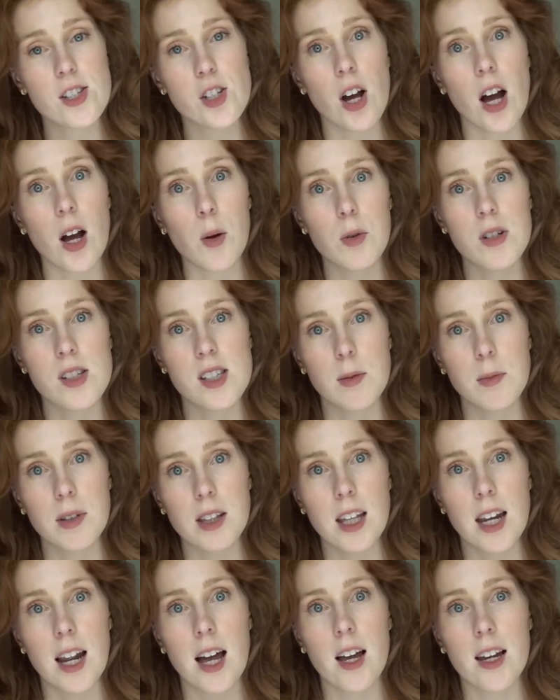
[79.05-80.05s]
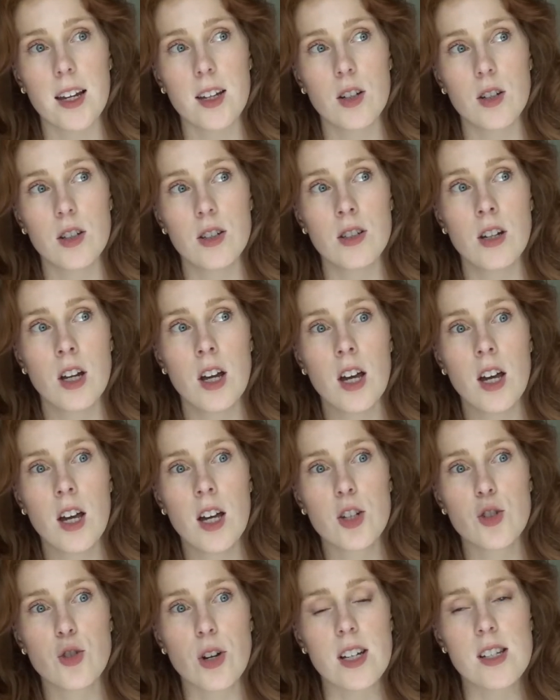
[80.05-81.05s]
So I want something that I can
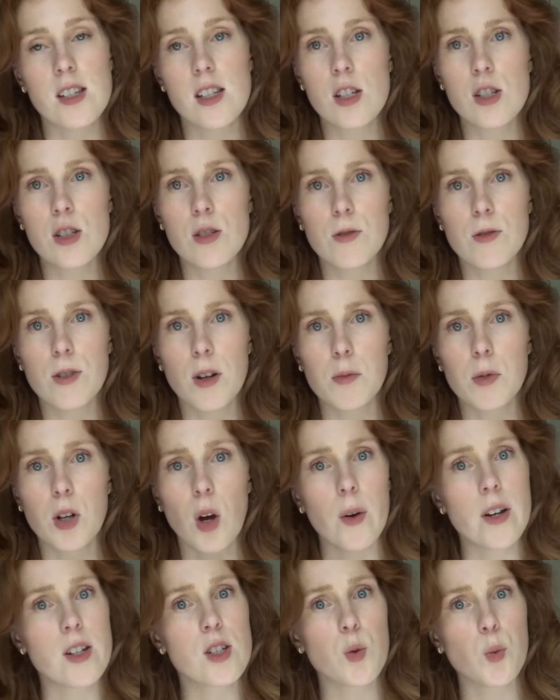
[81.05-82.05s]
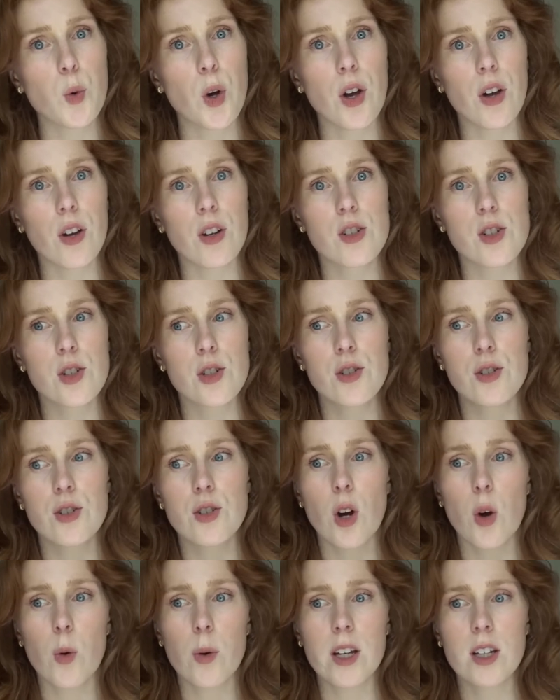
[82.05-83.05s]
transition from going to work to
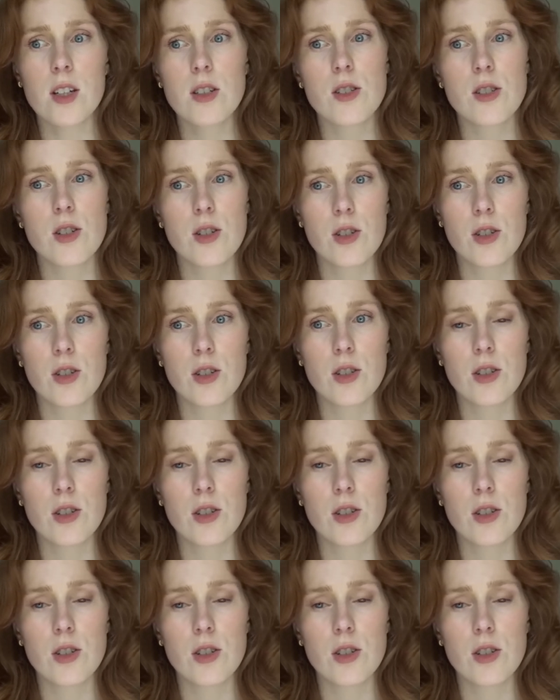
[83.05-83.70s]
going to